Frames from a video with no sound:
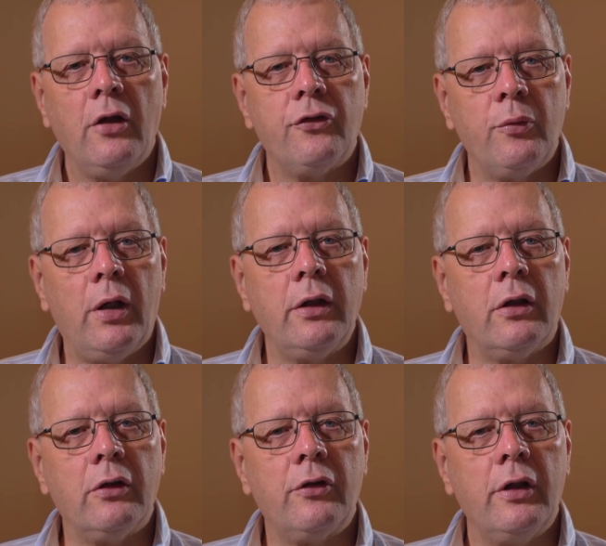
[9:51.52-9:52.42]
So why
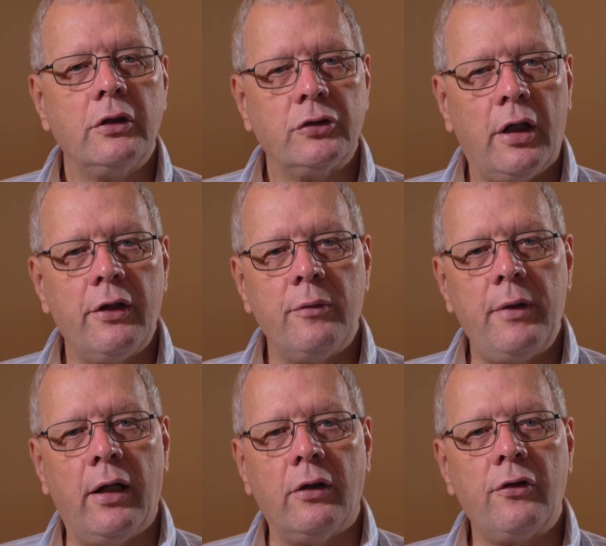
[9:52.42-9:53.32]
not try
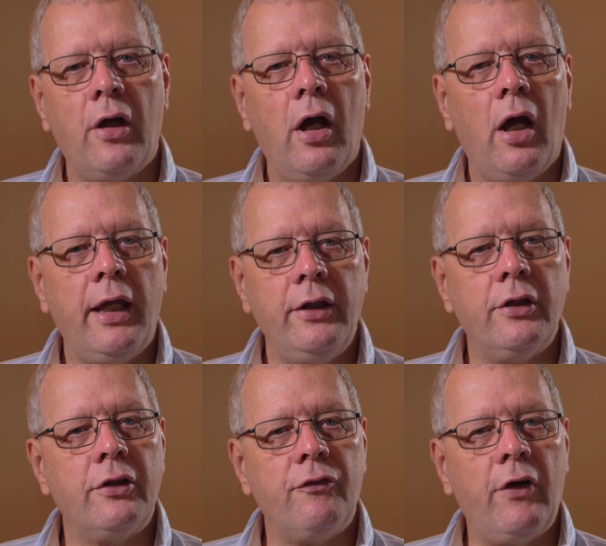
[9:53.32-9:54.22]
them out
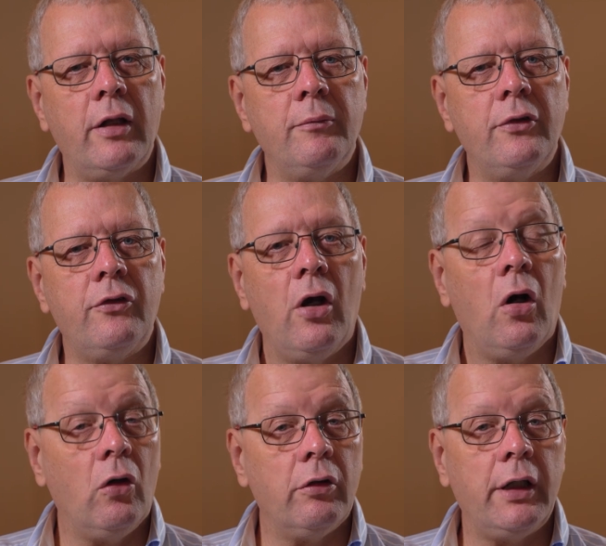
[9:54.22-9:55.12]
in the development
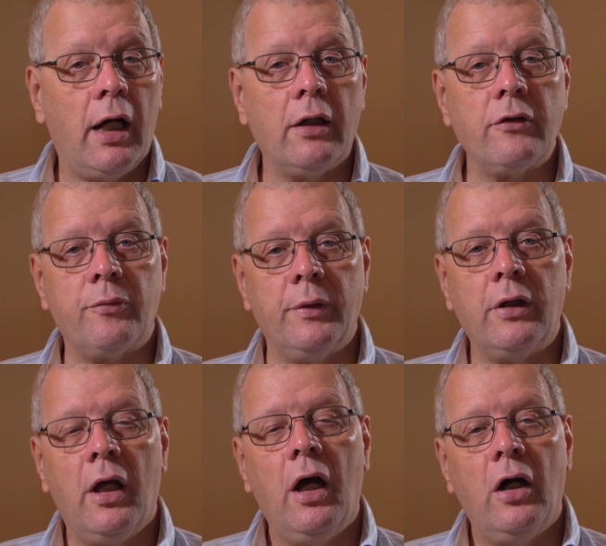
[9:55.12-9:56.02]
or
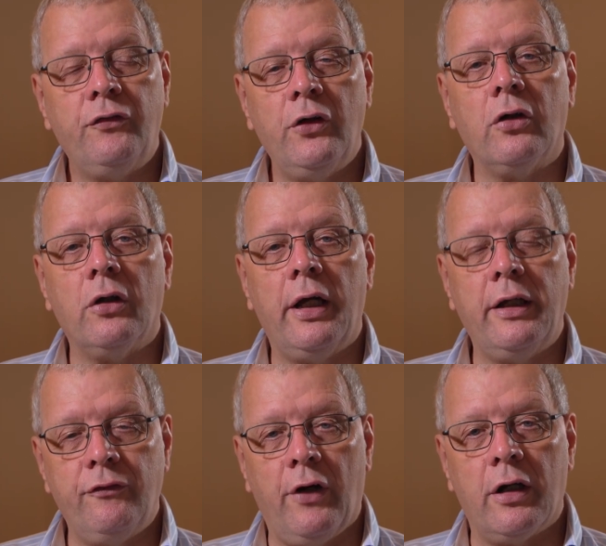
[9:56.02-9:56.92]
enhancement of your
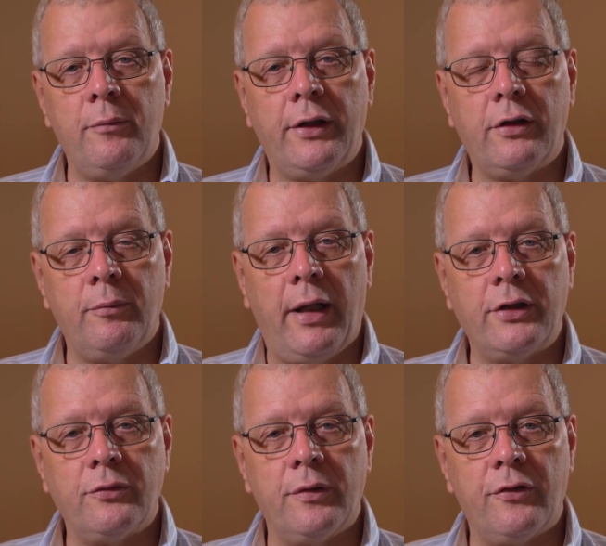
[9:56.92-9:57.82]
environmental
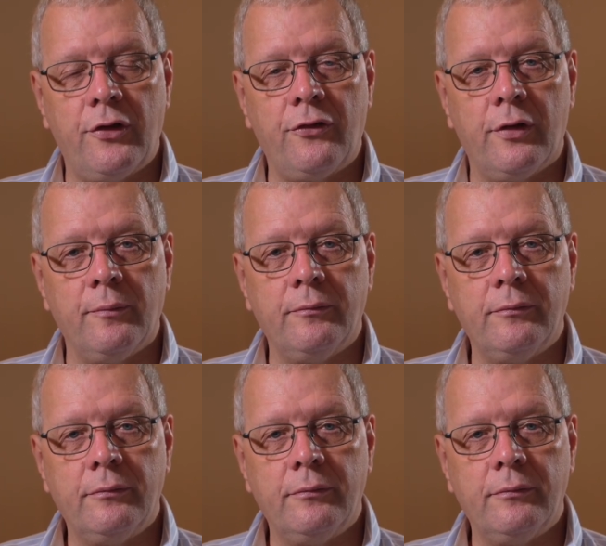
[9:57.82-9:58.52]
management system?